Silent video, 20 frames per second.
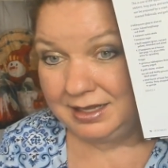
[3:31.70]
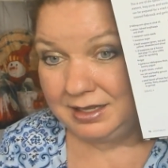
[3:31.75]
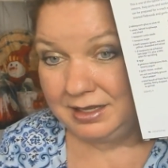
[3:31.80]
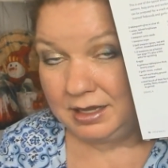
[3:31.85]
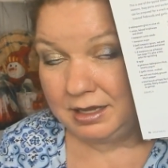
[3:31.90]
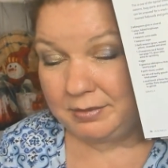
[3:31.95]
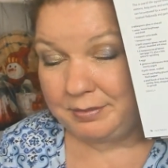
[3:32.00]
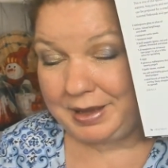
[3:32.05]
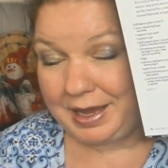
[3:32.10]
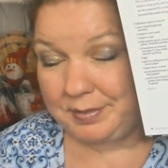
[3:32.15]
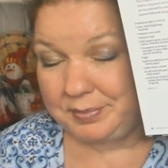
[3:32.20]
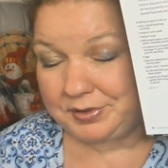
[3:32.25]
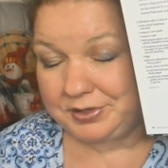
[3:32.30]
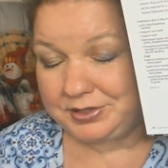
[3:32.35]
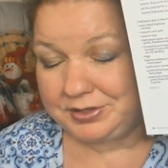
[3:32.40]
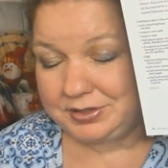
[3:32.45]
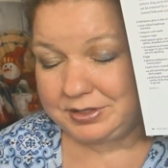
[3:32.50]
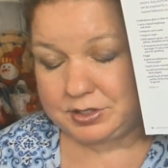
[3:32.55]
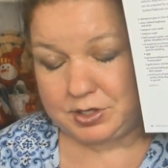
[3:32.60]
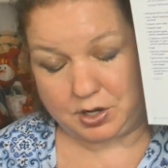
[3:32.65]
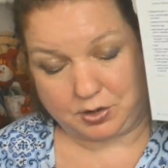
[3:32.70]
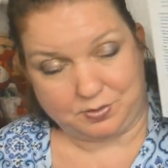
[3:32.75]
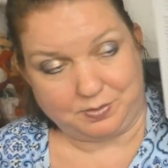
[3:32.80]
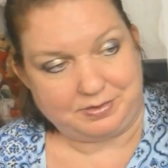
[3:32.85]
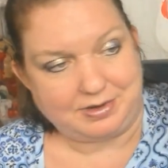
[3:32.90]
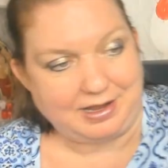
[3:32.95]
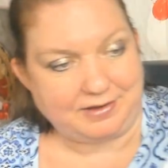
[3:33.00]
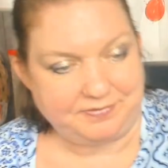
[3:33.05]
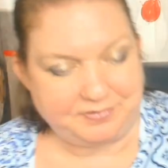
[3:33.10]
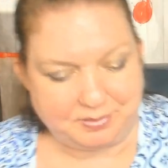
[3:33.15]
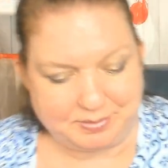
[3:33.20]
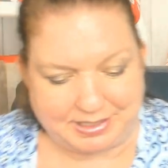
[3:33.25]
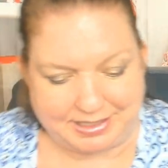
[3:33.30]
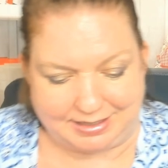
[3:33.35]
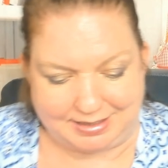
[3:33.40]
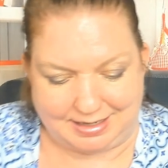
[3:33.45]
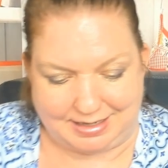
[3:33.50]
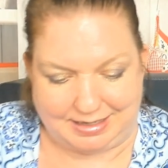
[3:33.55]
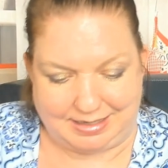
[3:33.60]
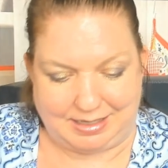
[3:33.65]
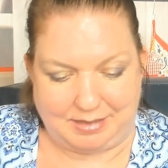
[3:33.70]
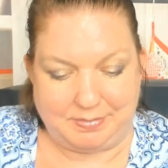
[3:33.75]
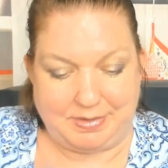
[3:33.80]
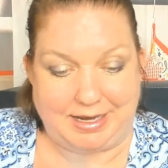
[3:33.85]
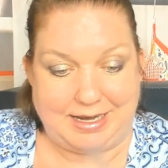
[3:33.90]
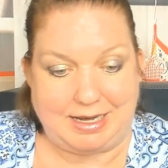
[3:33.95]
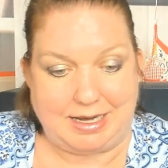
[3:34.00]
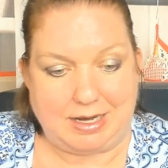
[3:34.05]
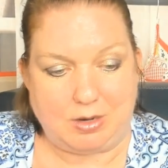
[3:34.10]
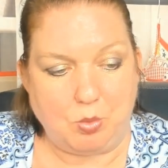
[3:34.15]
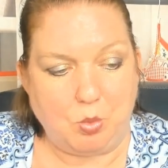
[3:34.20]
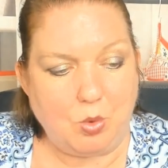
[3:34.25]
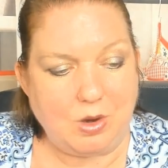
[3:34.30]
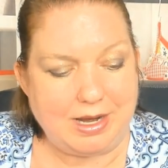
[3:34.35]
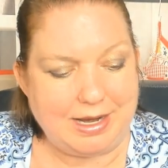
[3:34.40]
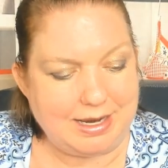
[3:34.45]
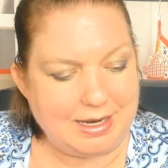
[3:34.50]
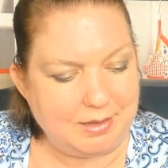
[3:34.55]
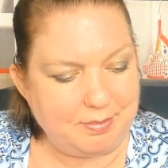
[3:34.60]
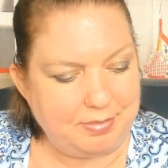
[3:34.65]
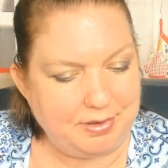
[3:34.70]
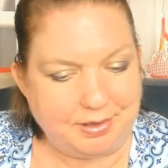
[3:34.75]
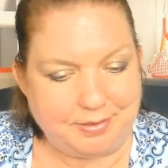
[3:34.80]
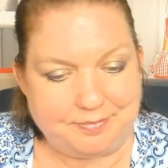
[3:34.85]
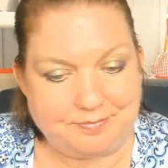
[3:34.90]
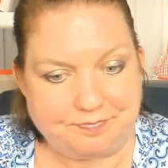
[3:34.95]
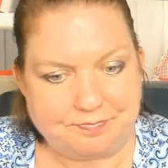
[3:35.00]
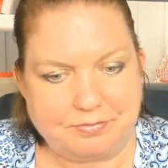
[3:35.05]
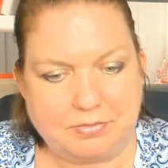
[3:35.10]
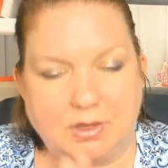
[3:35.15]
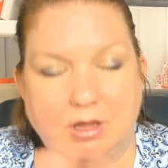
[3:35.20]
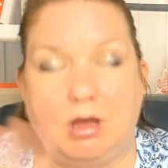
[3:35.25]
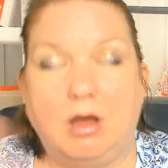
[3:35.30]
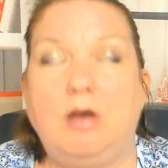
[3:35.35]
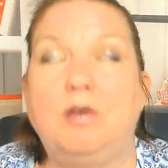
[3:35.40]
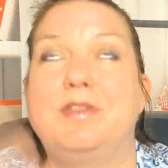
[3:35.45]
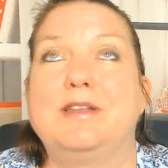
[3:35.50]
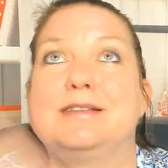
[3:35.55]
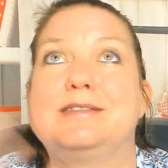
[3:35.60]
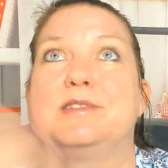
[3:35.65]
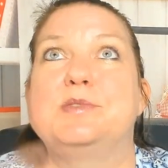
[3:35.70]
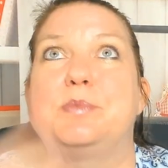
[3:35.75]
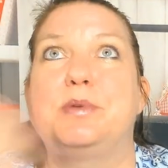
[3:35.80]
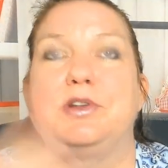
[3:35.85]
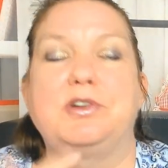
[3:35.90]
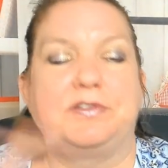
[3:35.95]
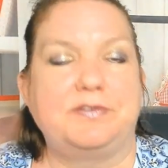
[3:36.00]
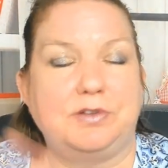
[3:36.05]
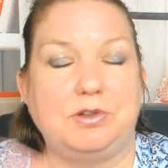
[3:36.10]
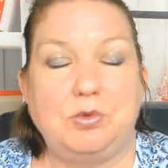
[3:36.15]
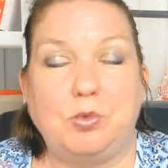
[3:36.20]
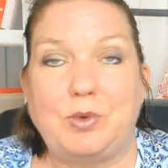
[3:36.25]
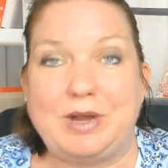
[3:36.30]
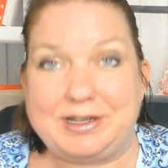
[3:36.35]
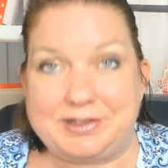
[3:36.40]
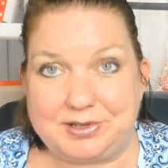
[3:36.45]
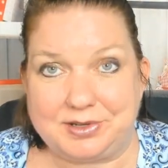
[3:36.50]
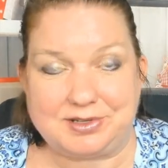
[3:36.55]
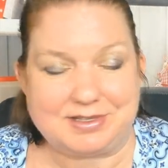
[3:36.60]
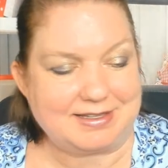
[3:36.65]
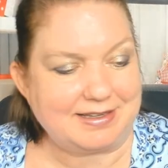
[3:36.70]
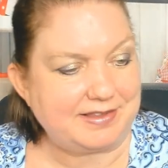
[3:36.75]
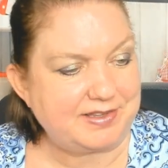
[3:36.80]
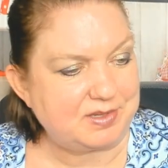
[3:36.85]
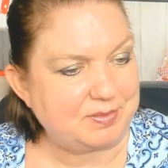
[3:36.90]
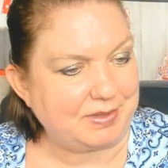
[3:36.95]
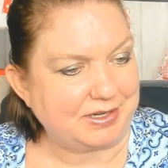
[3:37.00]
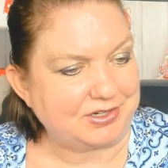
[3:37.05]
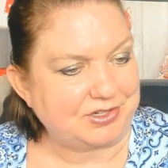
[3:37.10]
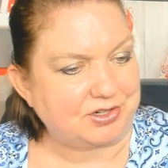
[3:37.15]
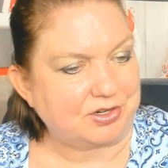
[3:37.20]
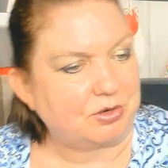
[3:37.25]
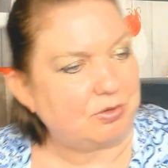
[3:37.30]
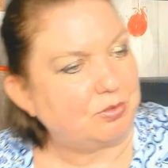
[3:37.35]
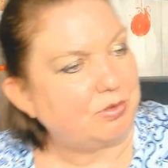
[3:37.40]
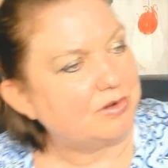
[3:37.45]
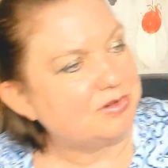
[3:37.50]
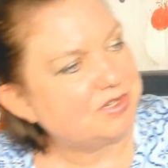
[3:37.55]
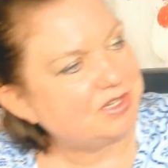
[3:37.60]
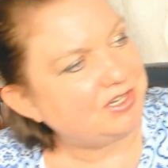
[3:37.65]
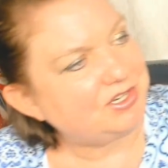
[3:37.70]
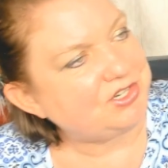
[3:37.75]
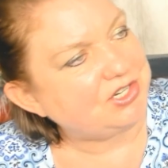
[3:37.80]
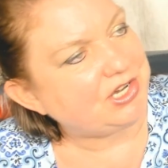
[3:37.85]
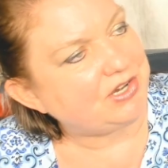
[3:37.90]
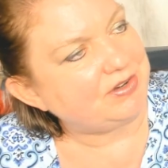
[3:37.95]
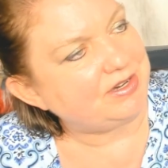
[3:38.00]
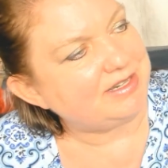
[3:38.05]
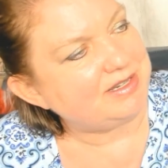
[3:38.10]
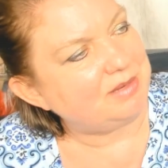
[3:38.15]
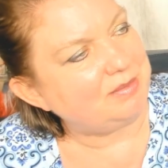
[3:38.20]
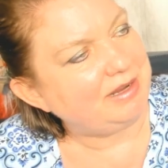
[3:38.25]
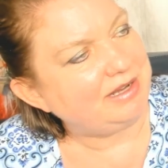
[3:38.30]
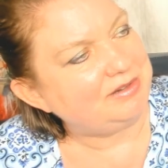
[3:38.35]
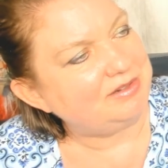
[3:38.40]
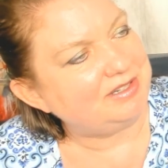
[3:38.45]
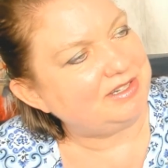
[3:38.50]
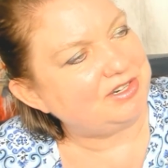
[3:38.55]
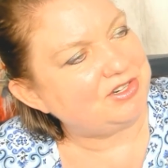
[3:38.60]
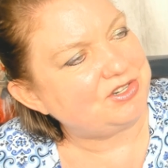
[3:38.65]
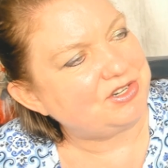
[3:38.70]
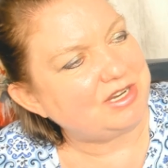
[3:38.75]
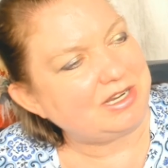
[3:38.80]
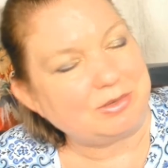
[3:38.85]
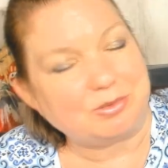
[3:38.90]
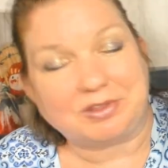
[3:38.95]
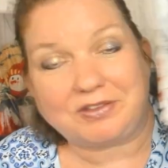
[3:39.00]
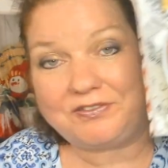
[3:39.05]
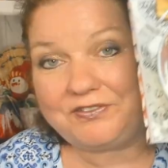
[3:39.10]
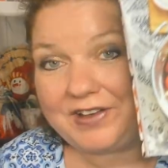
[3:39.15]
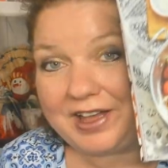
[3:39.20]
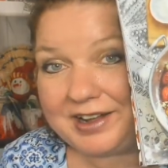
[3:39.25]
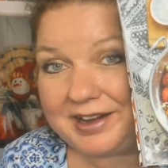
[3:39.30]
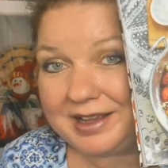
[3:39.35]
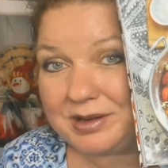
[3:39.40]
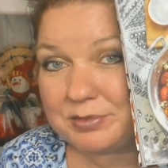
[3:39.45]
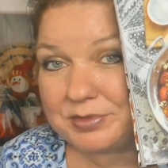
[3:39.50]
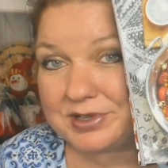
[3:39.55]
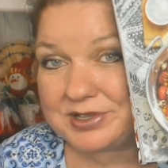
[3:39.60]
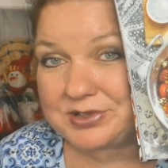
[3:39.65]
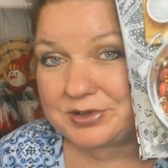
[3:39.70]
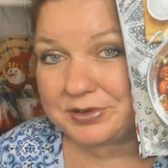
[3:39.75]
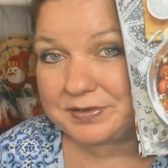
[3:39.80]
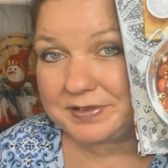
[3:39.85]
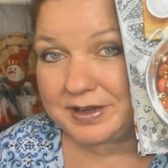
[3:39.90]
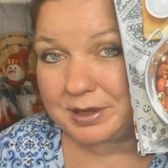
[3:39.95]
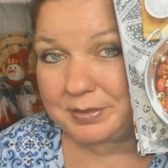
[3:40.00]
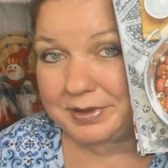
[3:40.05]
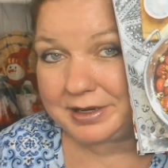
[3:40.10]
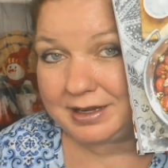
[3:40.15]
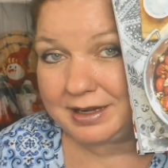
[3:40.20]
Pepper, no, not for me. I'm a wimp. Oh, this is beautiful. Wait till you see this picture. Roasted cherry tomato tagine with feta and preserved lemon.